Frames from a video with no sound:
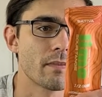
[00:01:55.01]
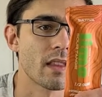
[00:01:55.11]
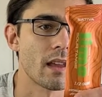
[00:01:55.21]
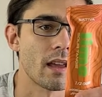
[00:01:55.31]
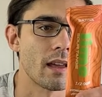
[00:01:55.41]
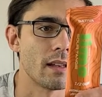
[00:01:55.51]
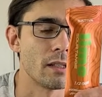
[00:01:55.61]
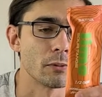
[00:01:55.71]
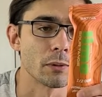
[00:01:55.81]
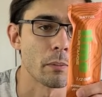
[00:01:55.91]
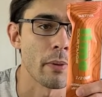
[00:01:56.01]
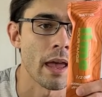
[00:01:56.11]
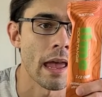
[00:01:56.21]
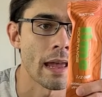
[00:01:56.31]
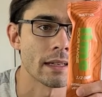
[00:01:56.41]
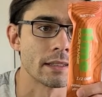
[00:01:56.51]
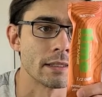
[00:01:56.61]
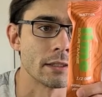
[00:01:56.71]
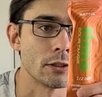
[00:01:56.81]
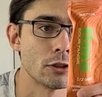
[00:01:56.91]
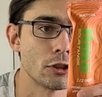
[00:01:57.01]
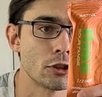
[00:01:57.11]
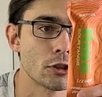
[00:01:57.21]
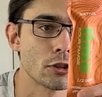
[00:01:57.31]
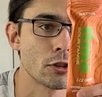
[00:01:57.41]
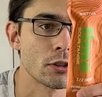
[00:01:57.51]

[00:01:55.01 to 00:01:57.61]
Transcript: and it was packaged